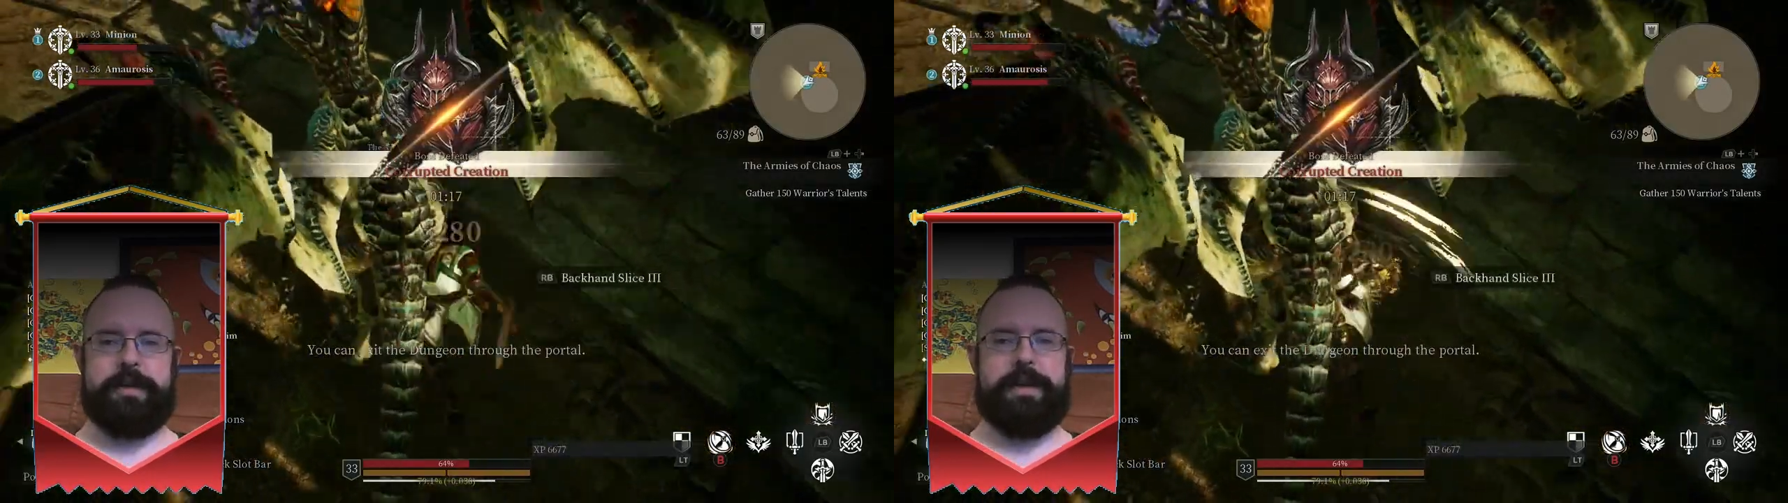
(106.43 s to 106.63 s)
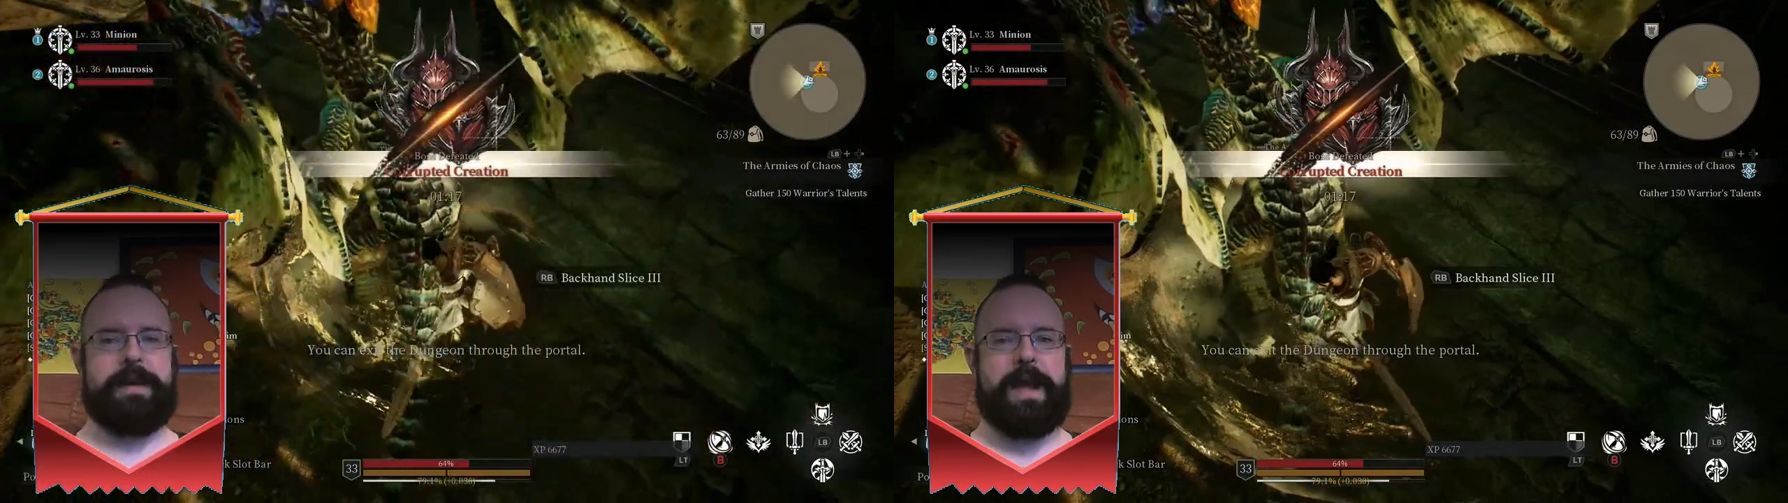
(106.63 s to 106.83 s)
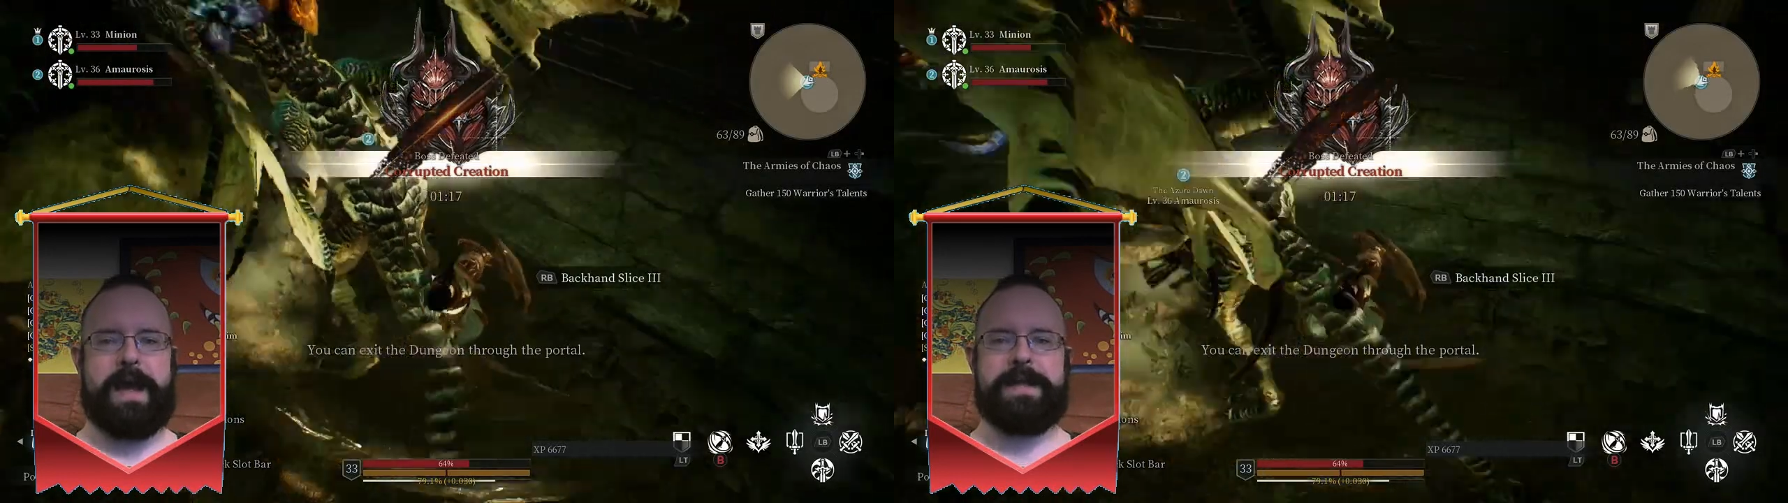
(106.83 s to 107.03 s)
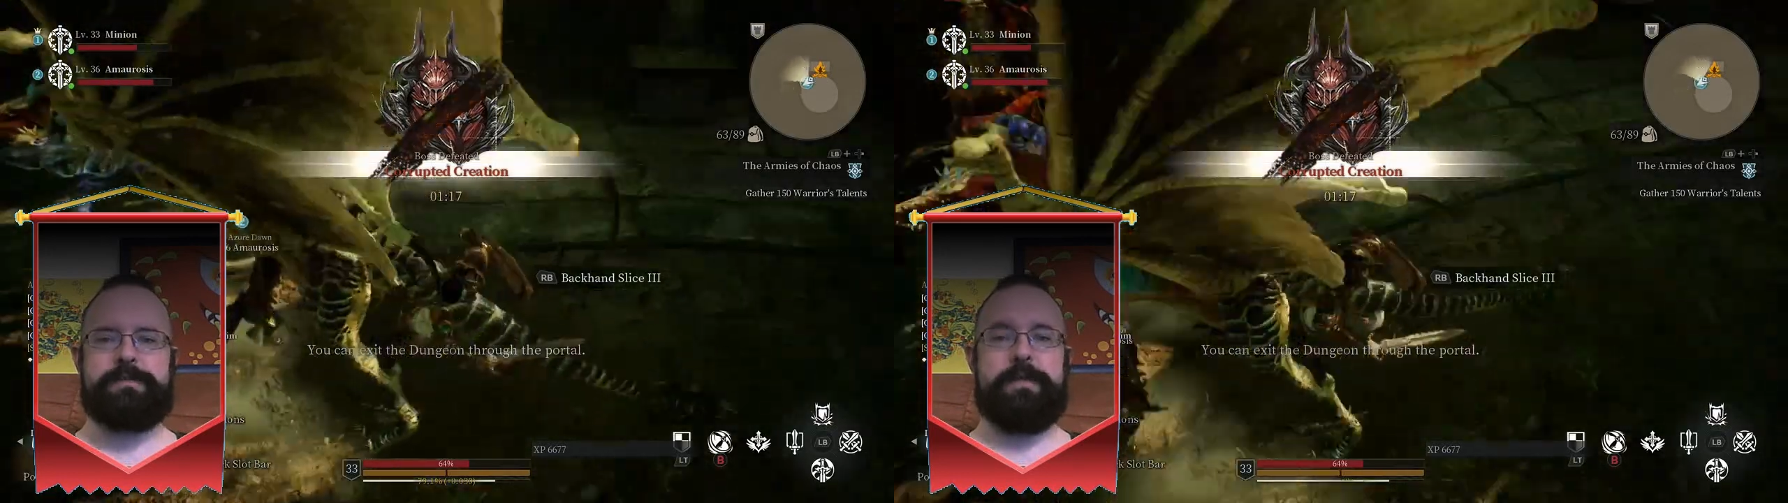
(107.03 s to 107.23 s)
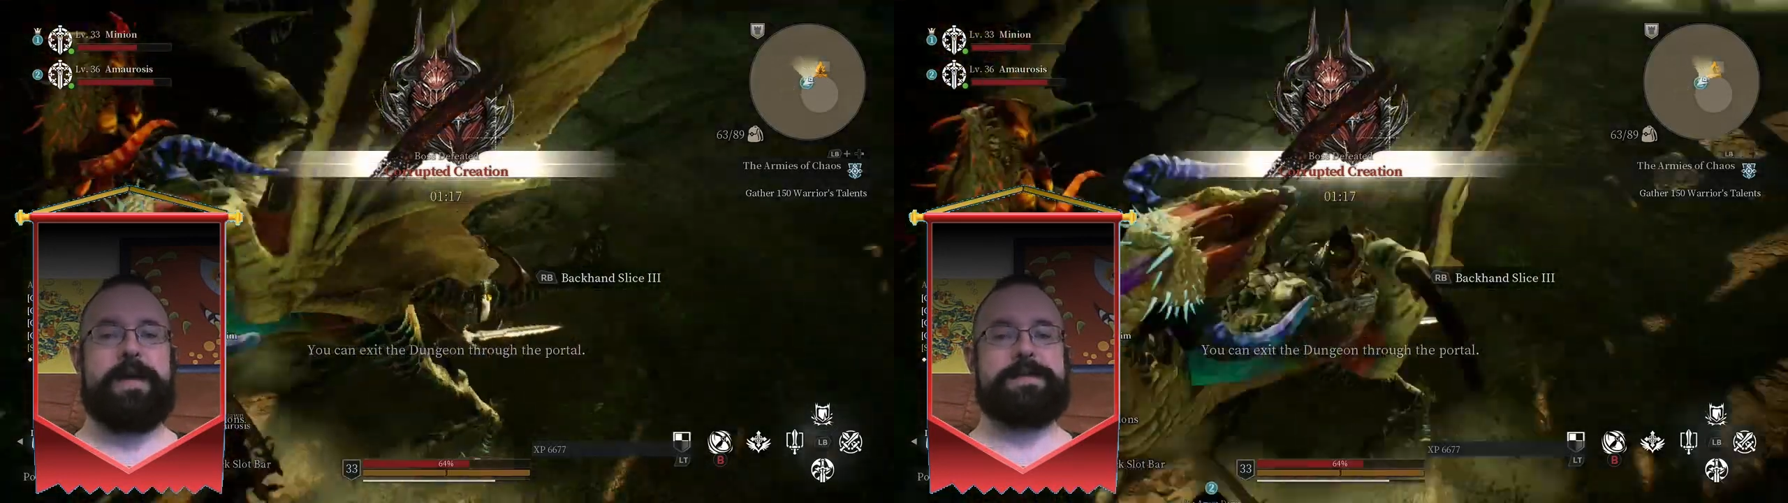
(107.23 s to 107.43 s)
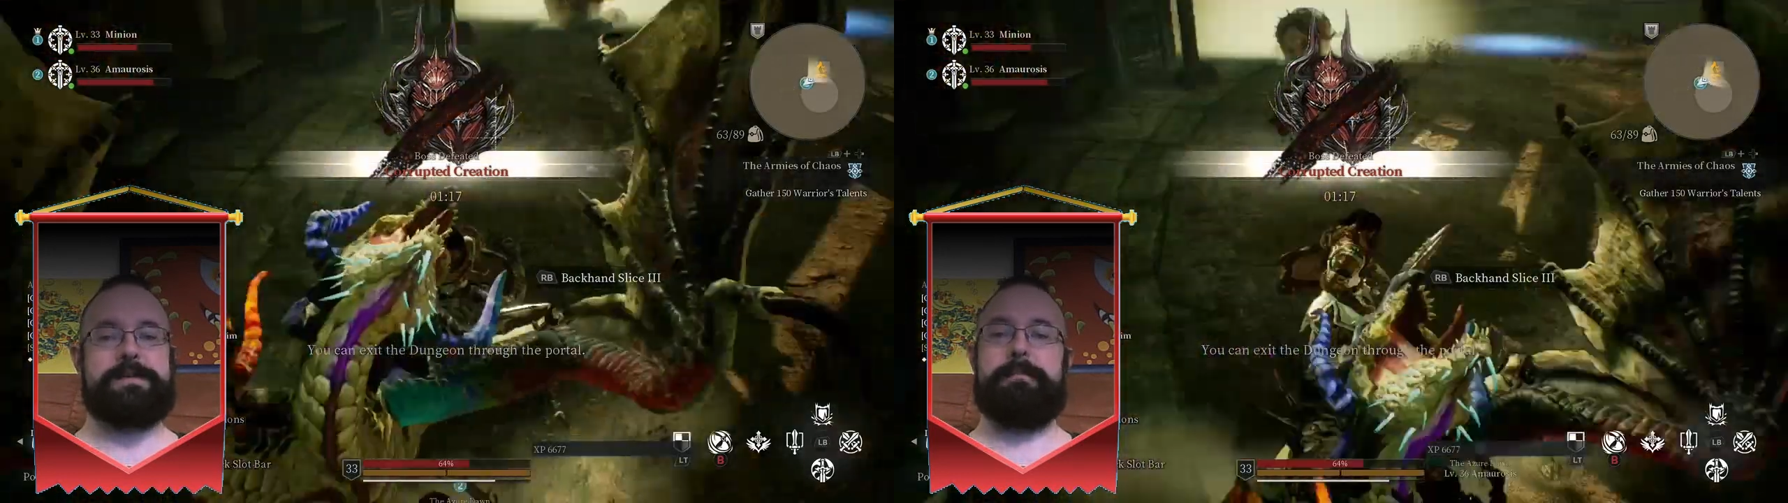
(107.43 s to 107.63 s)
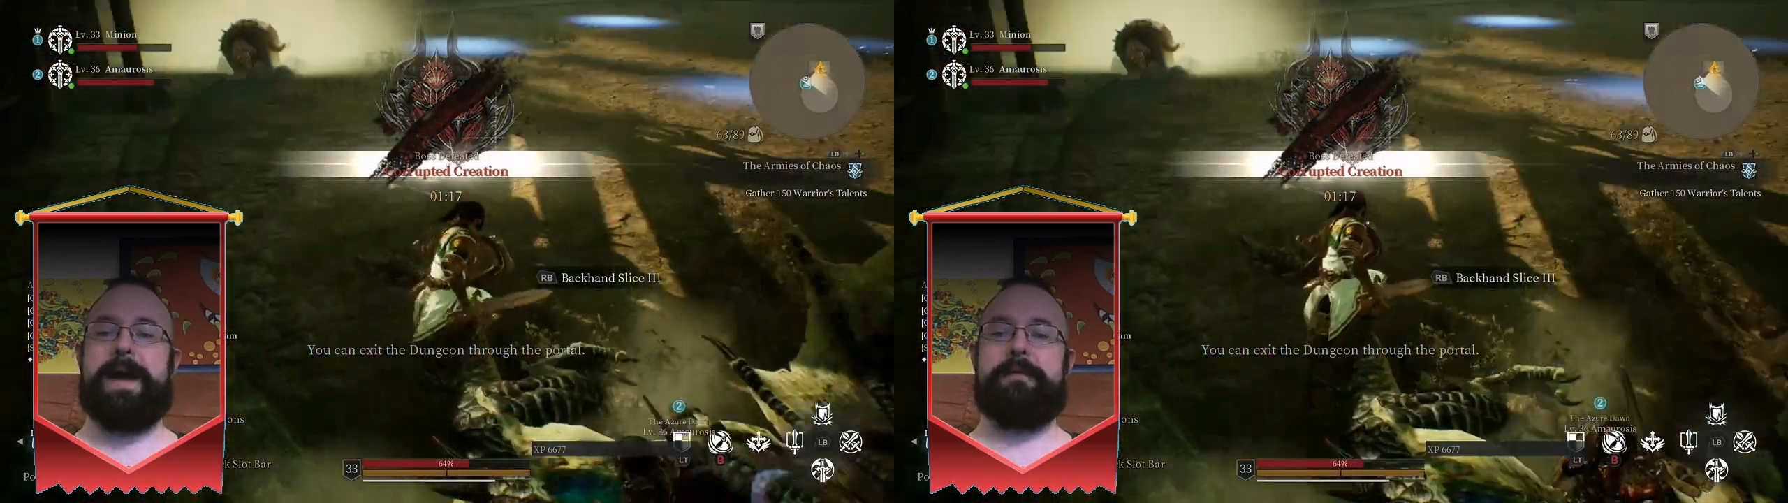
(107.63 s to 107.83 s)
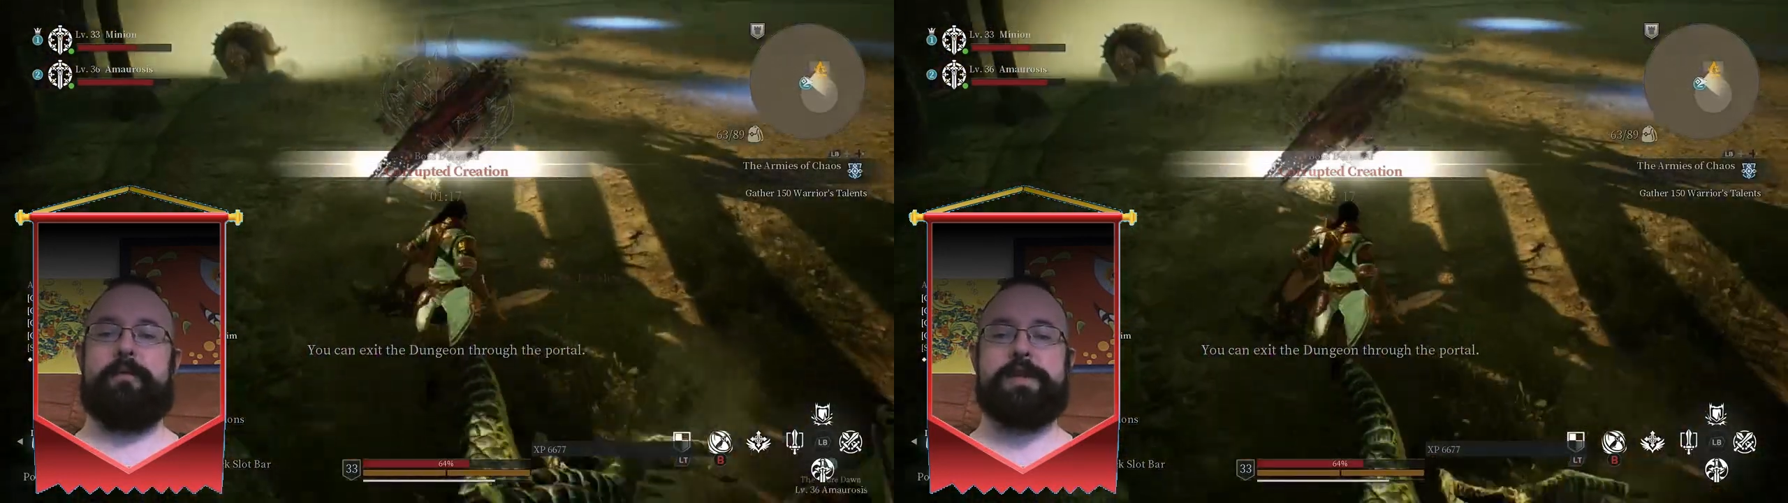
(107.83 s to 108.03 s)
And guys, we've had some
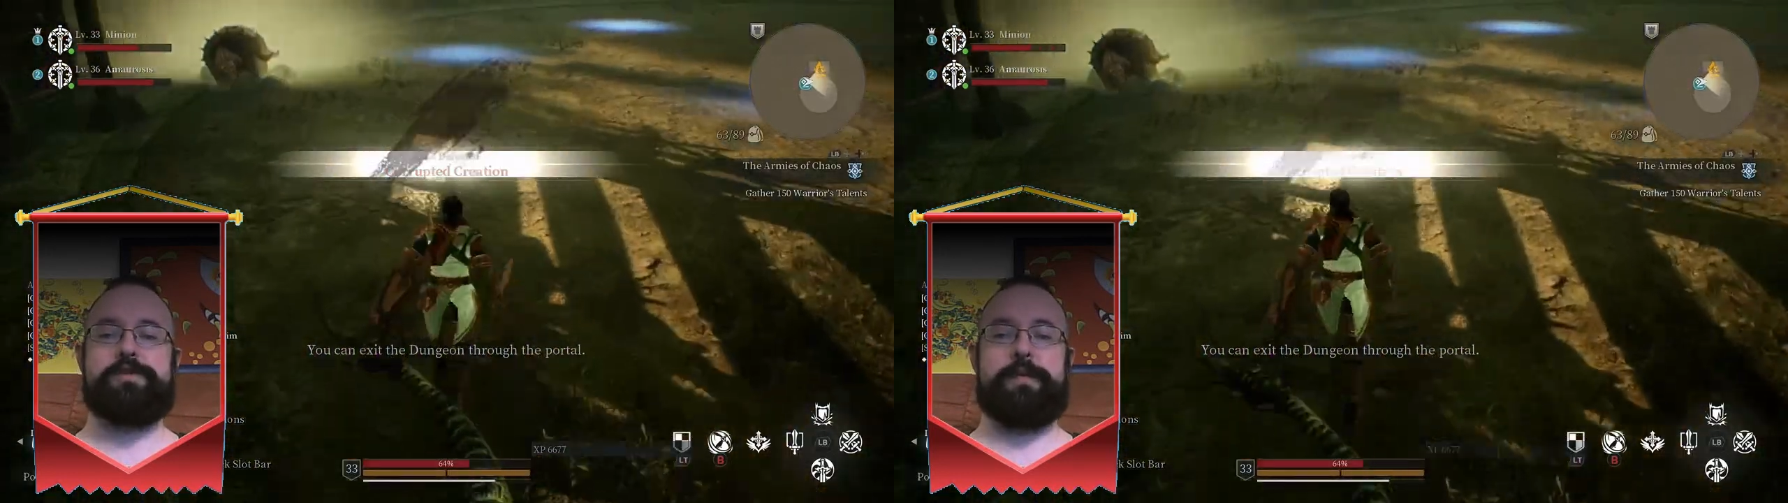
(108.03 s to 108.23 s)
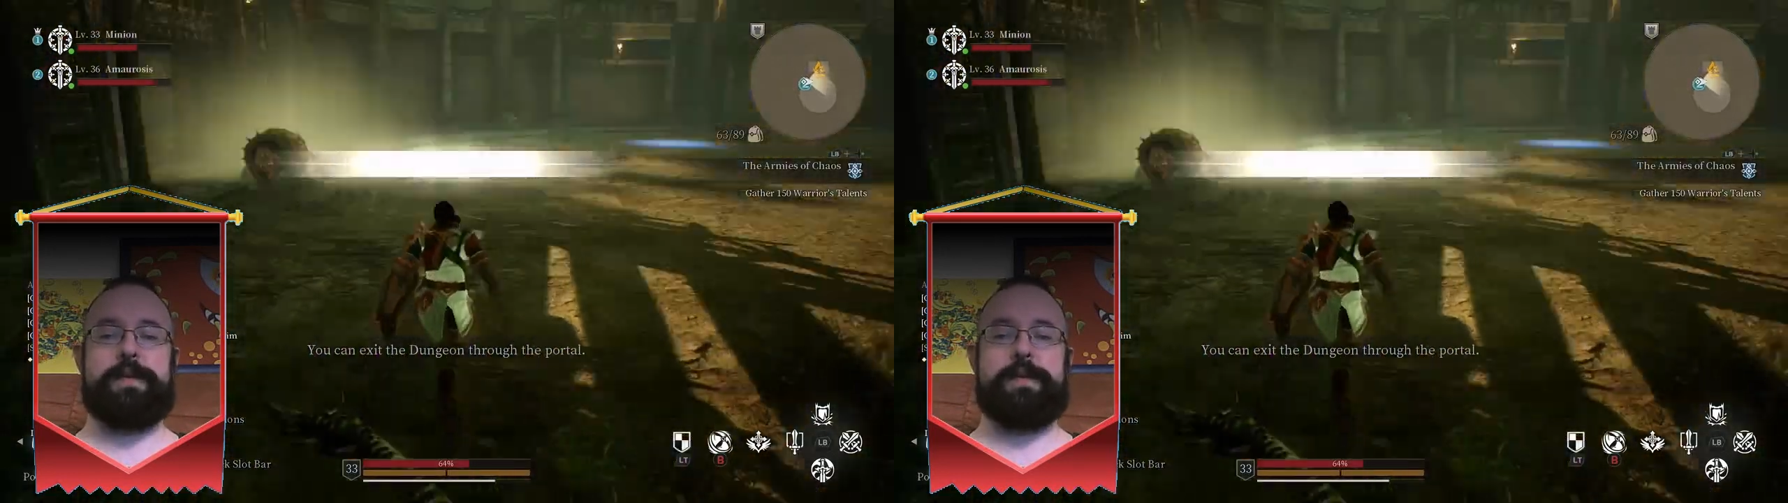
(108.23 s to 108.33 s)
bad runs with